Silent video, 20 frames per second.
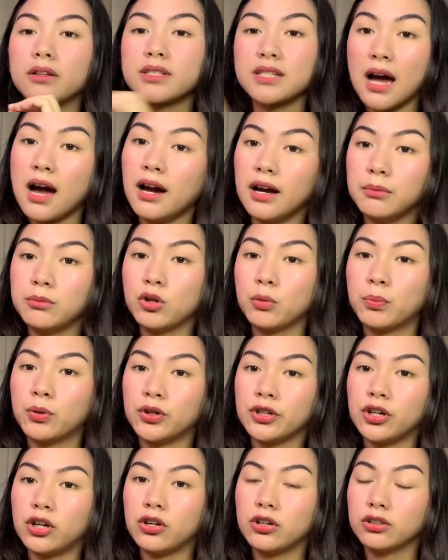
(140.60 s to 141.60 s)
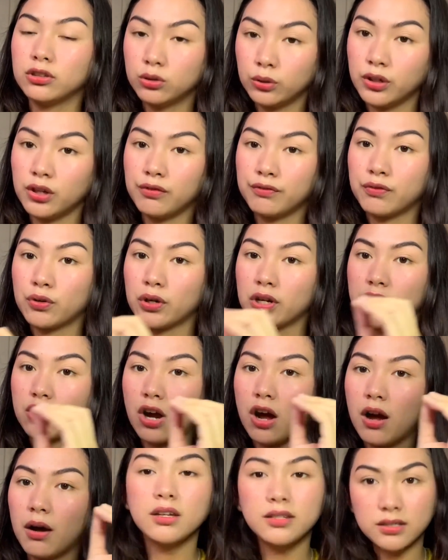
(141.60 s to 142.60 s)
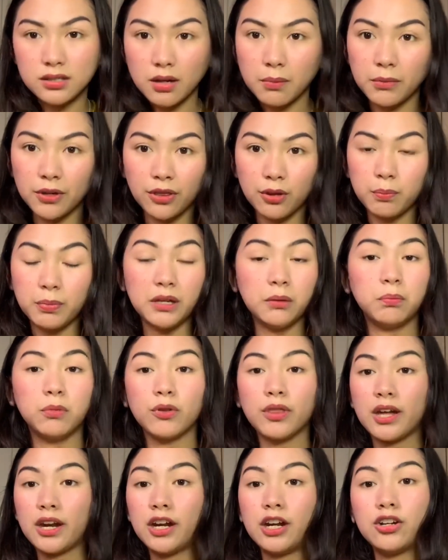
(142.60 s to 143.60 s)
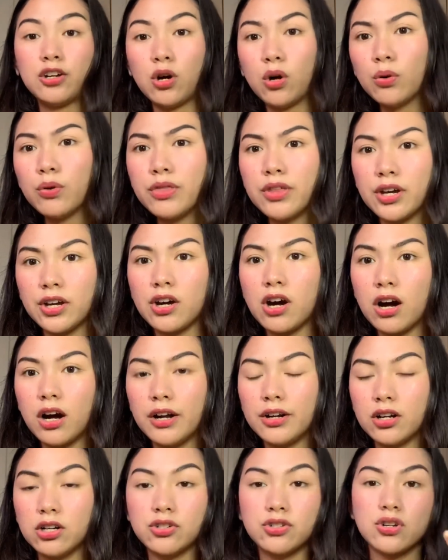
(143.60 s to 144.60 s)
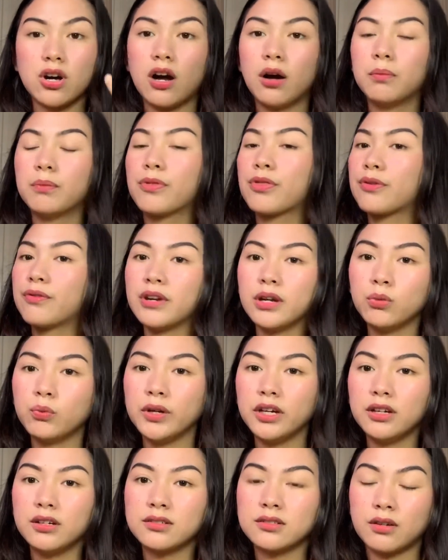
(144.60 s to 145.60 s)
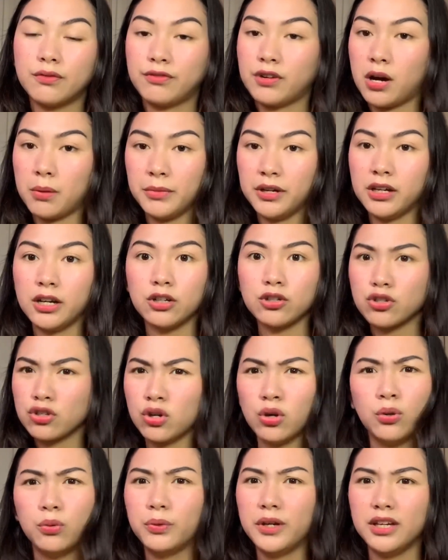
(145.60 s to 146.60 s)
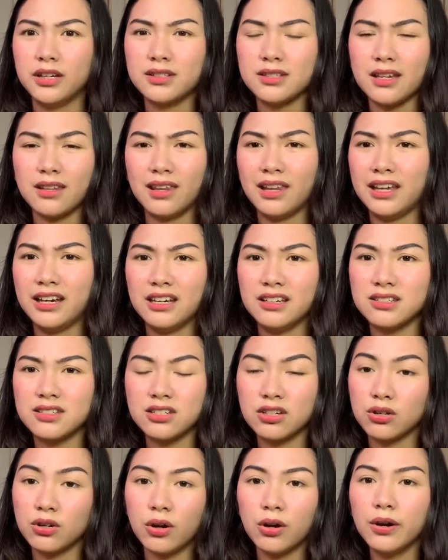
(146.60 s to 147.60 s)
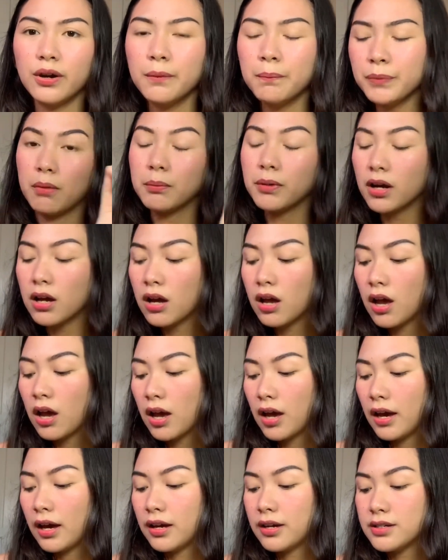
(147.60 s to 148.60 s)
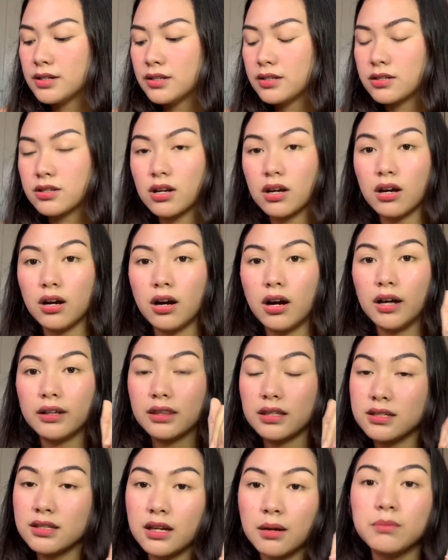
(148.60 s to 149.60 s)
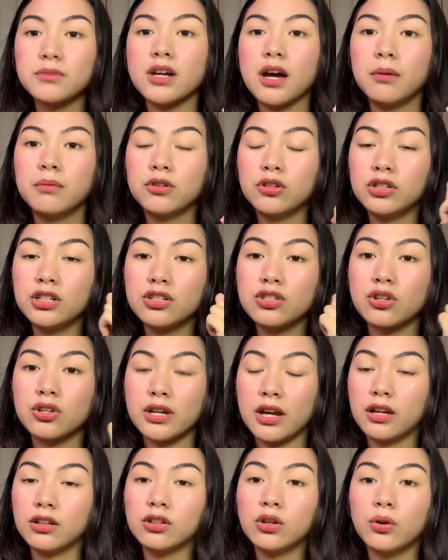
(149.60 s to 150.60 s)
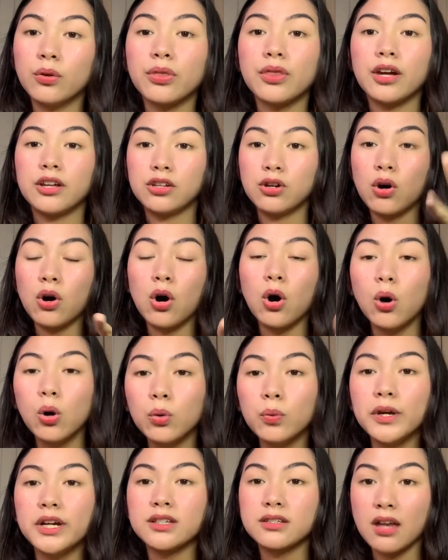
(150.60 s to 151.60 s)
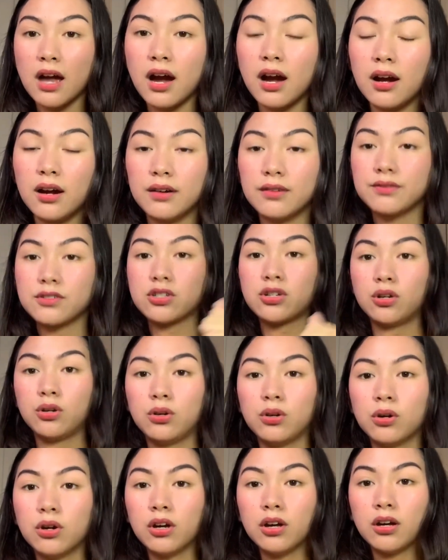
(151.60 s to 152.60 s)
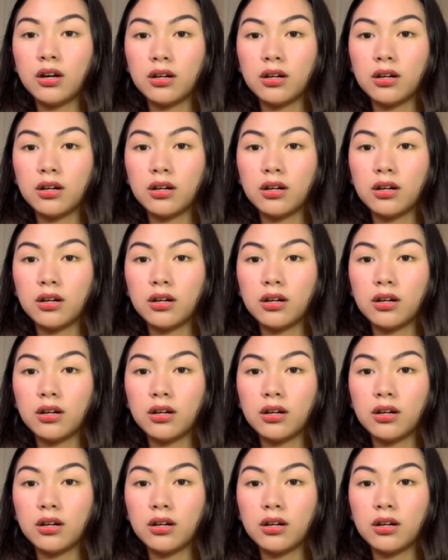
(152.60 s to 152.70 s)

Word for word: time you put on looking for a job. Some of the people that I know, they got a job three weeks of coming here, two weeks at least, you know? And at the same time, you need to take note that you always have to